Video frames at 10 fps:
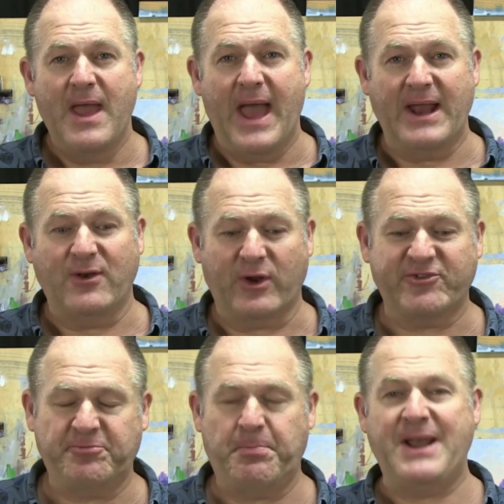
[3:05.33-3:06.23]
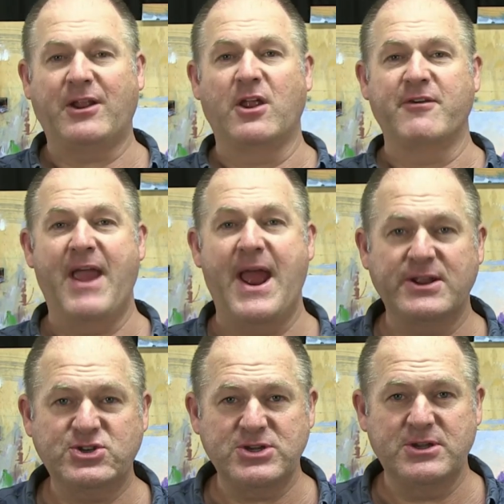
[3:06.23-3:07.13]
and to expend a lot of
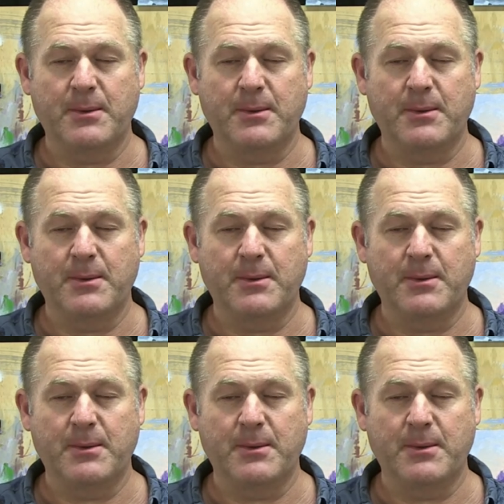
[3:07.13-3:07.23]
energy